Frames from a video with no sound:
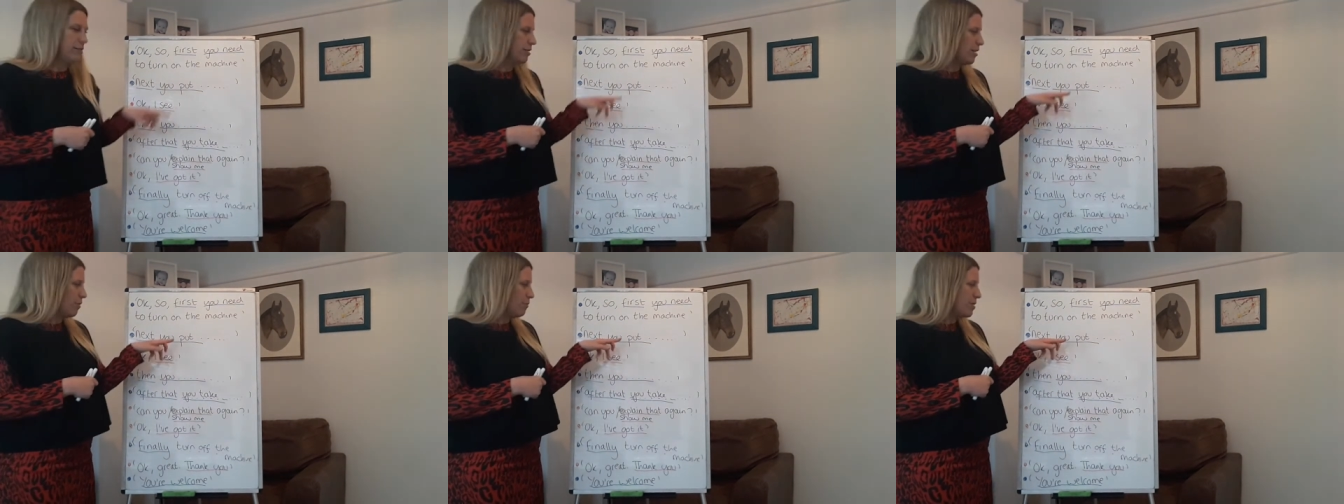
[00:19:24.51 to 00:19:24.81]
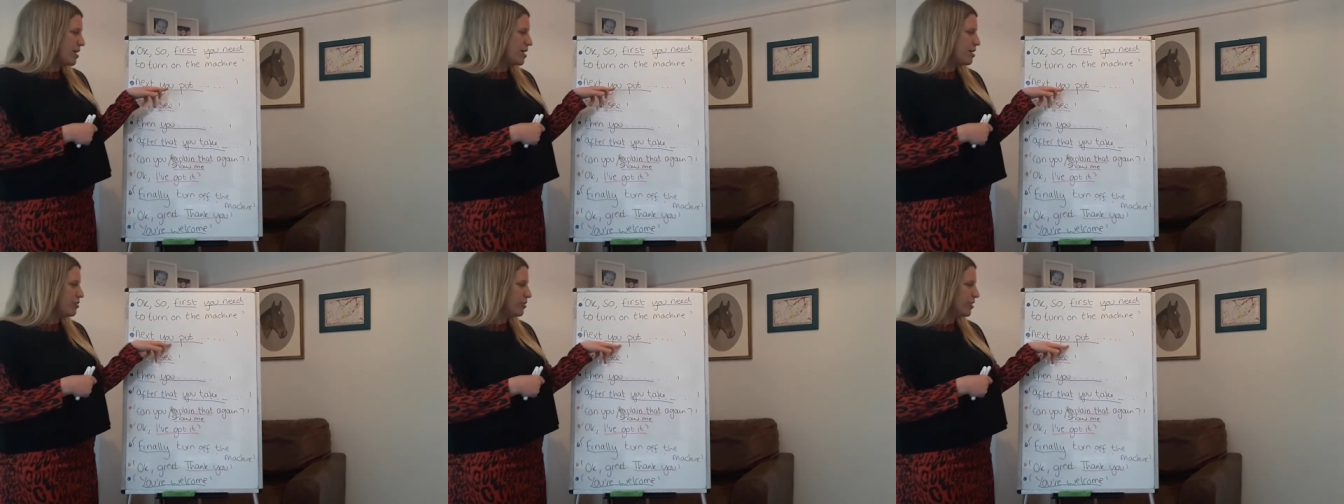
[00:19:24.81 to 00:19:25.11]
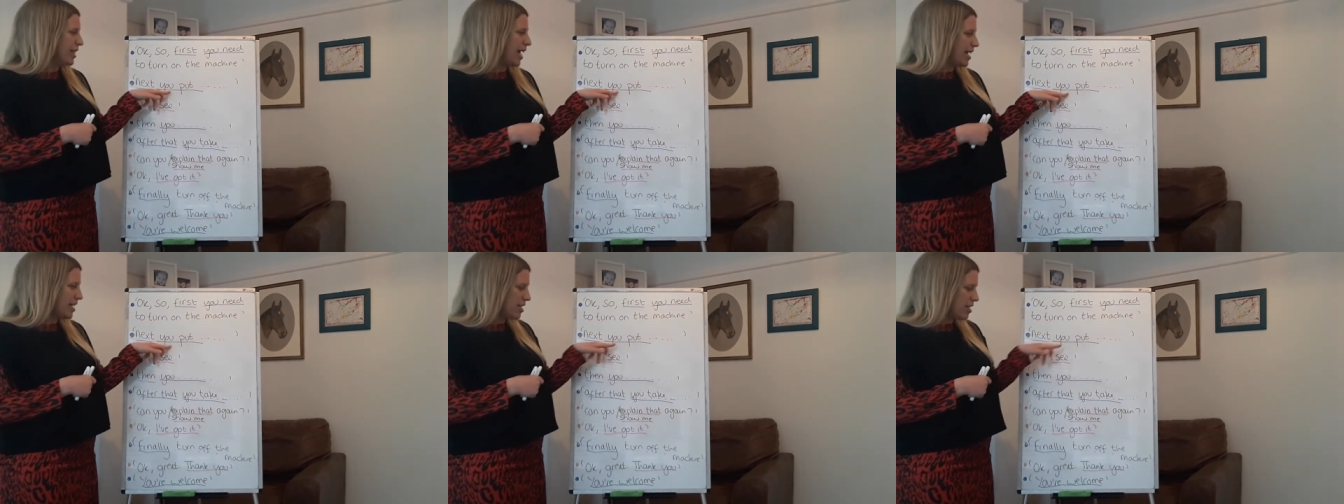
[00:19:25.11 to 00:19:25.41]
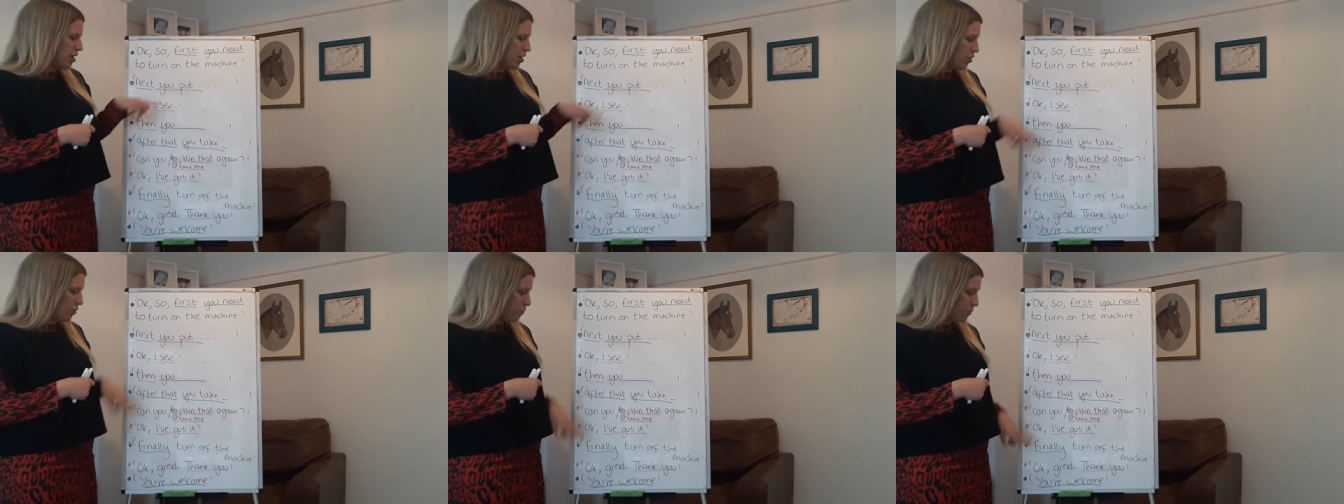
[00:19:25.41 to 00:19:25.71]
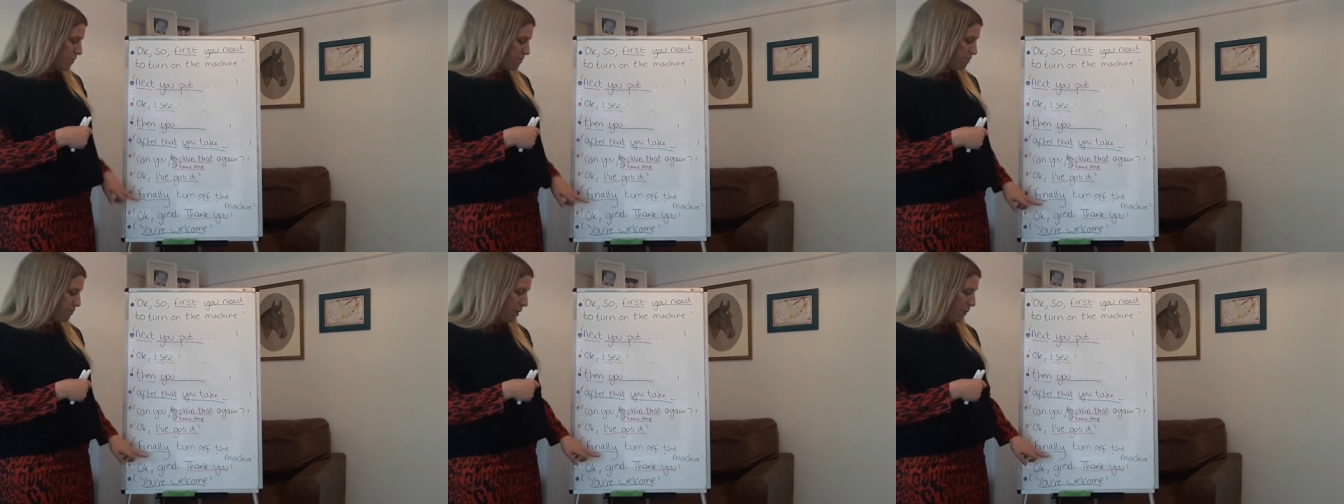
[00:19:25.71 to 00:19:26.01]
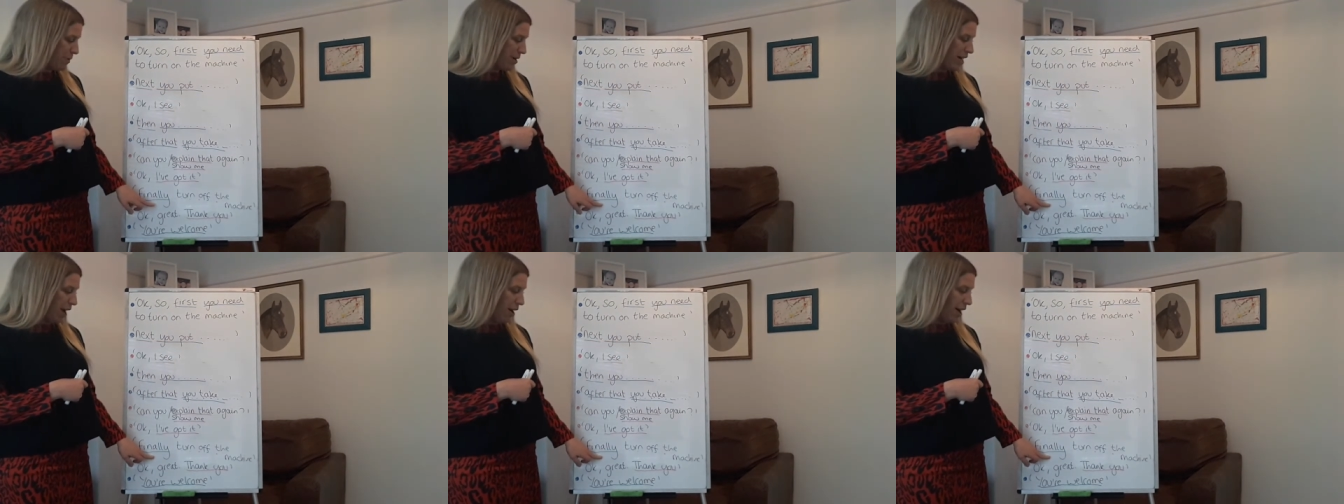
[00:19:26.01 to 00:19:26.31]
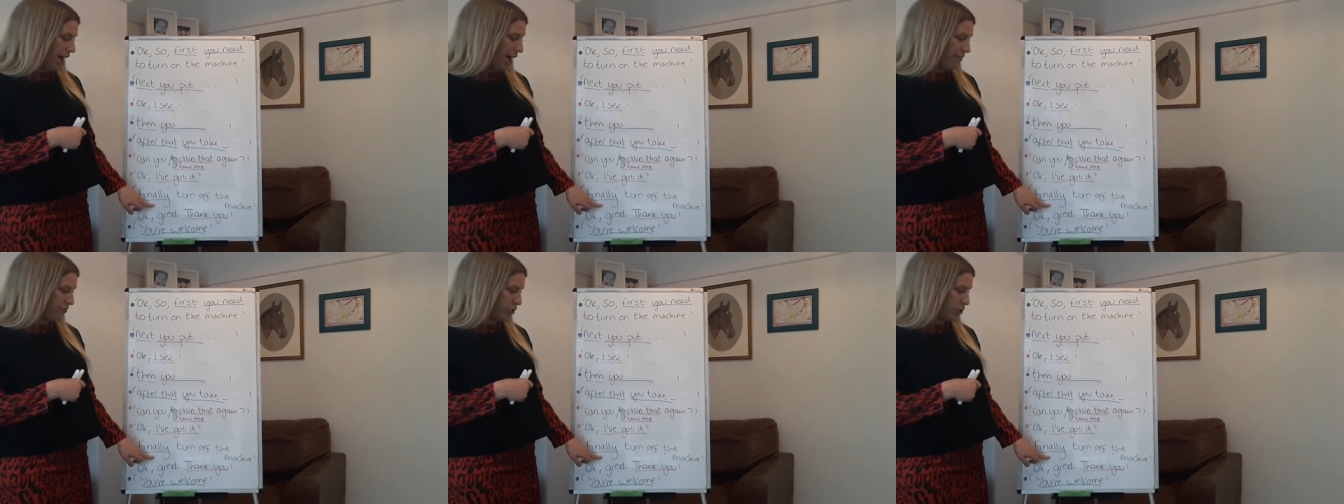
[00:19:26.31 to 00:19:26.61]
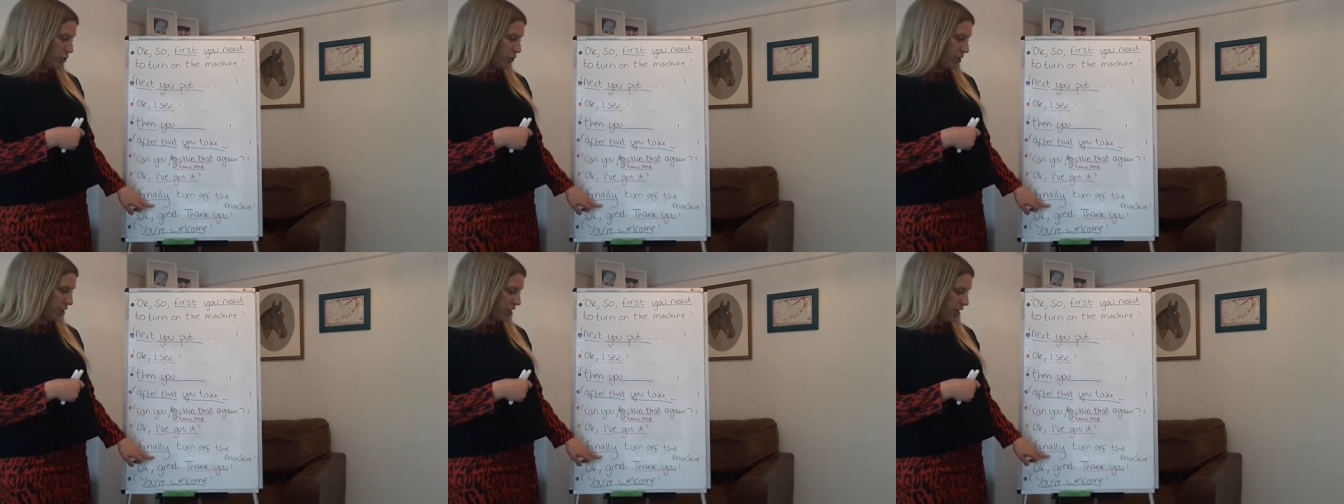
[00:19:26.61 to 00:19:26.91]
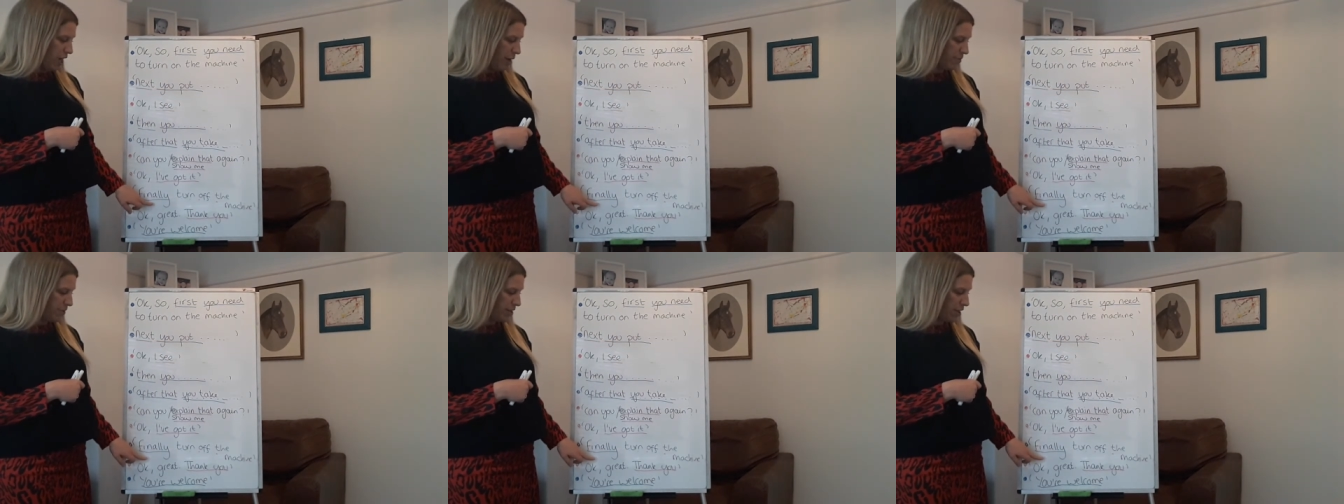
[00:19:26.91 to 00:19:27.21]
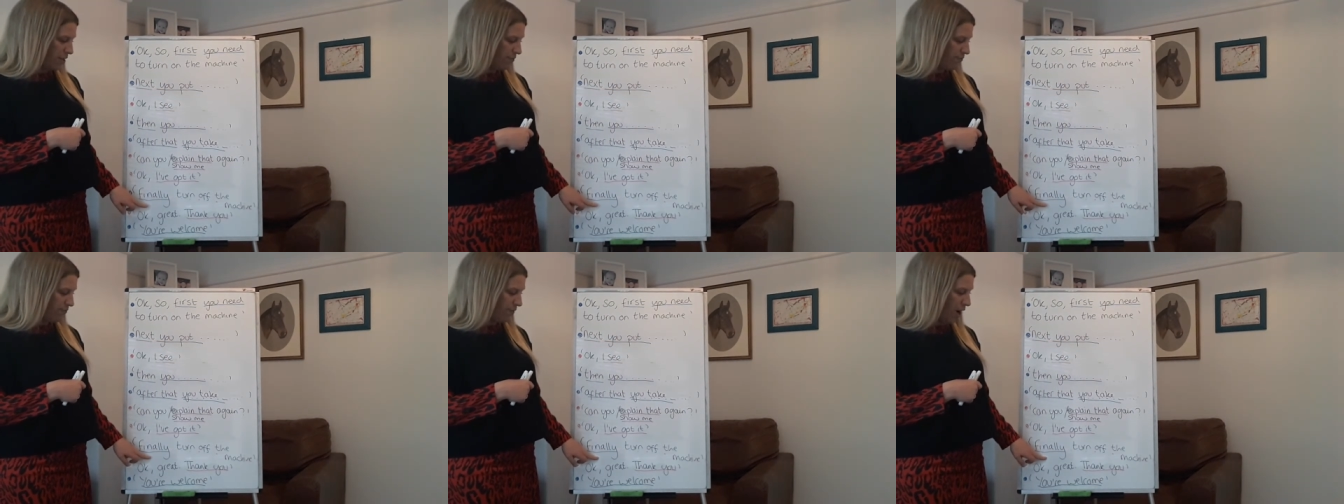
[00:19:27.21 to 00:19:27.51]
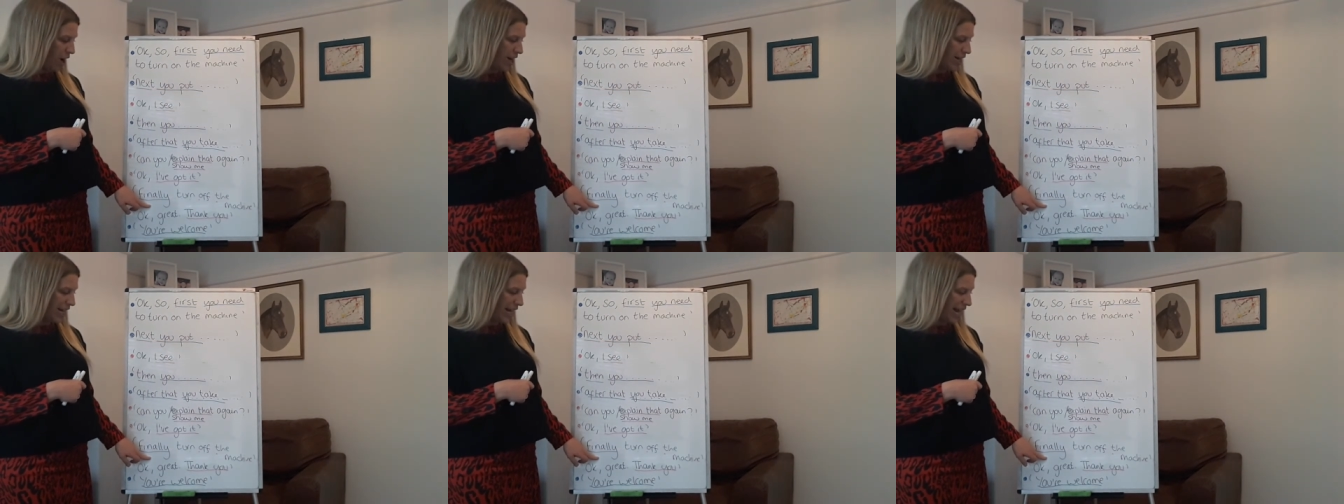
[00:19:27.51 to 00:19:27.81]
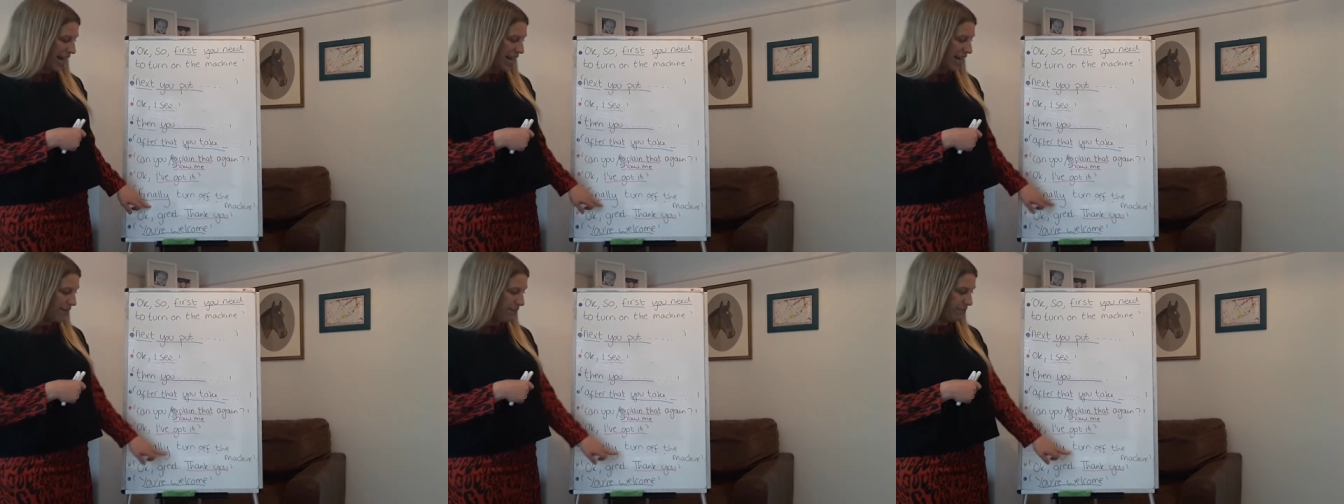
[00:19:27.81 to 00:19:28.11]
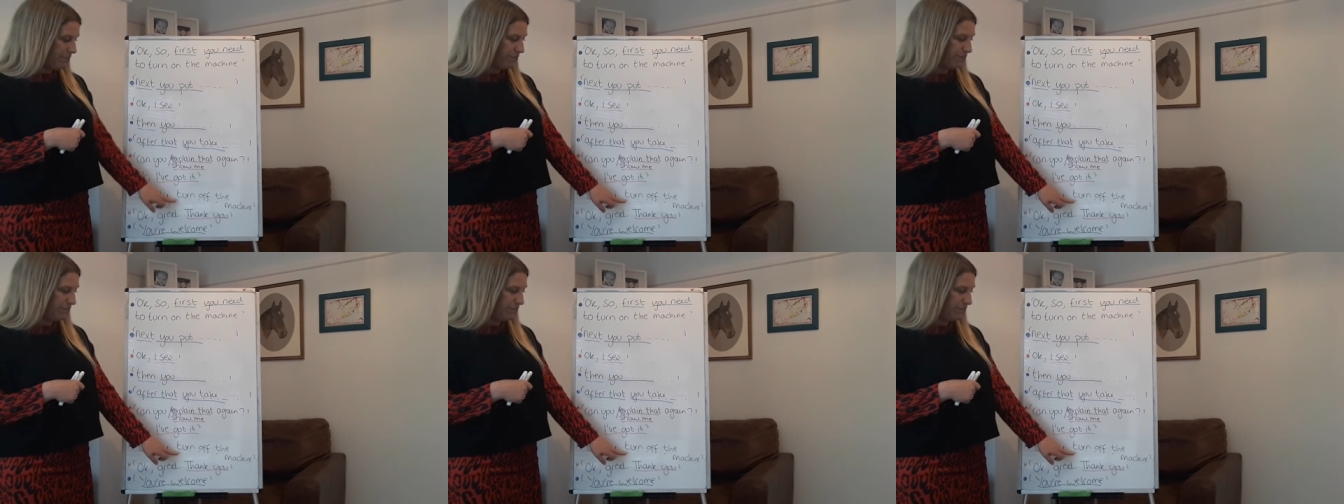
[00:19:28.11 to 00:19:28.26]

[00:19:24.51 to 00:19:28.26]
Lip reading: And we use that you, but we don't have to all the time. So finally,